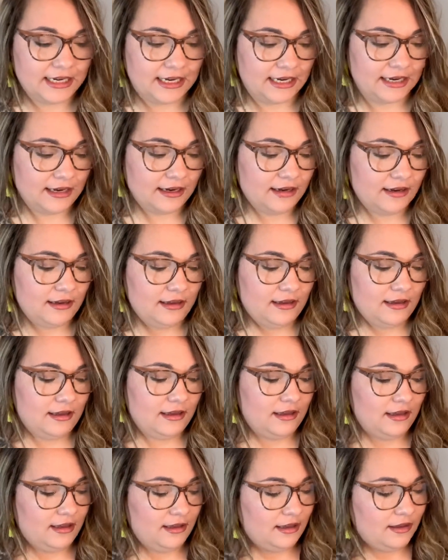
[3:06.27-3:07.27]
And
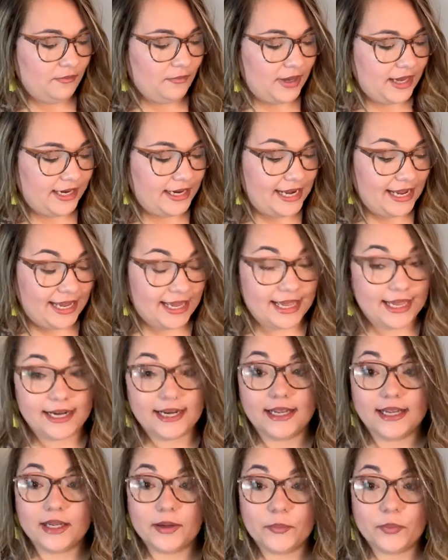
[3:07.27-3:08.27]
my dad
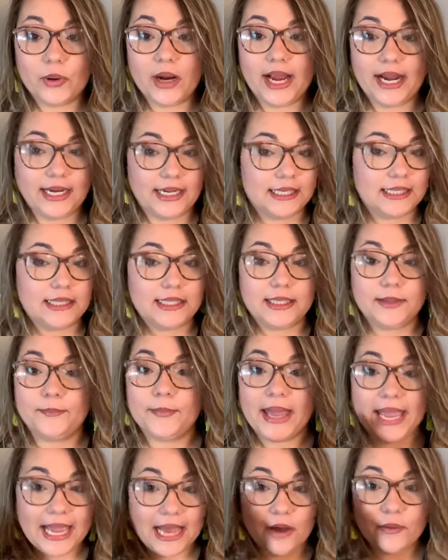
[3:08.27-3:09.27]
practically
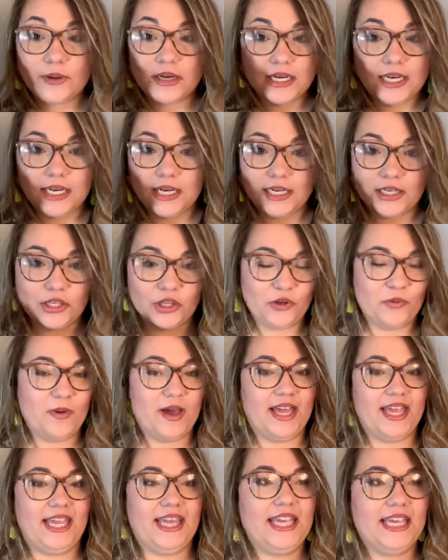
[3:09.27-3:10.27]
pounded it into my
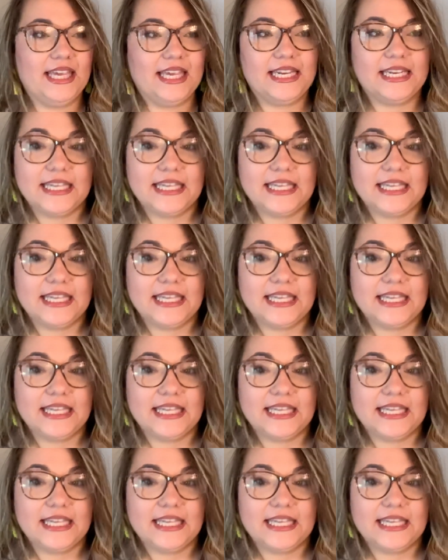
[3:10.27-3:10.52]
head,